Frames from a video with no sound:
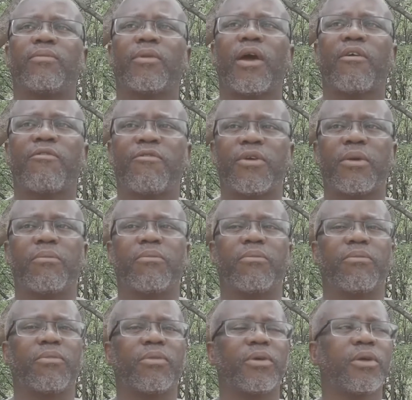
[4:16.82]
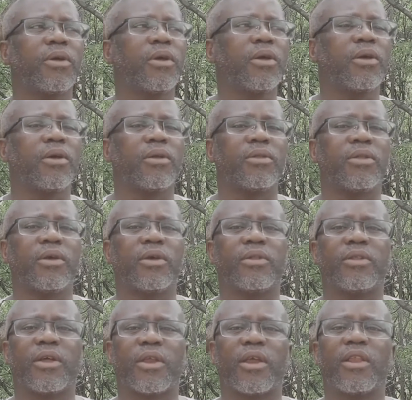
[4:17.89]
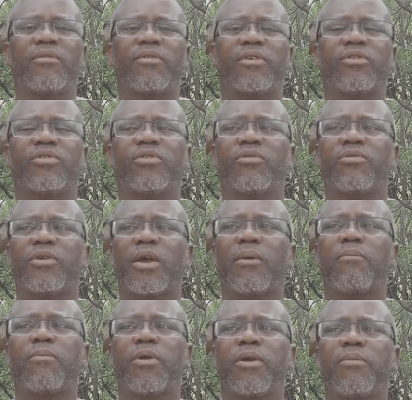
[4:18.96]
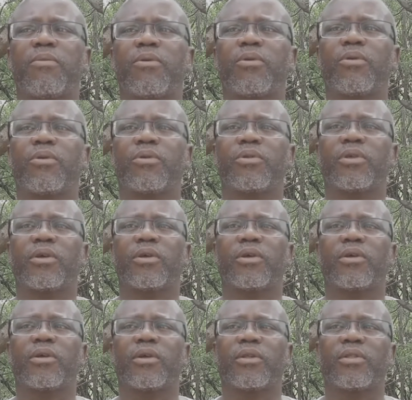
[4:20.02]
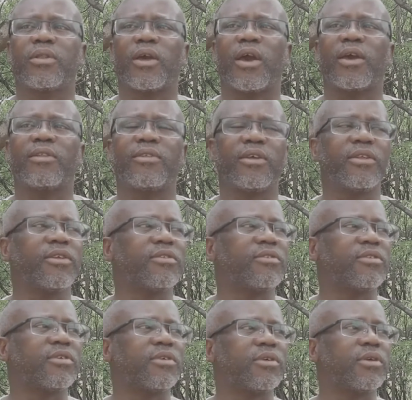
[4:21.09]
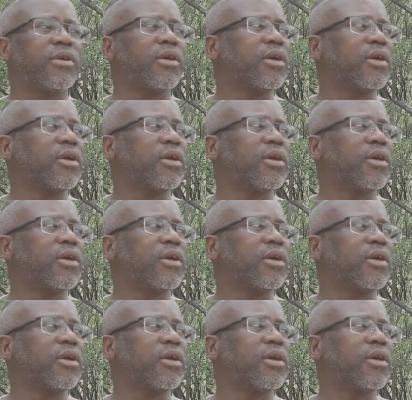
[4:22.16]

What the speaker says: affirm the relevance of young people, the identity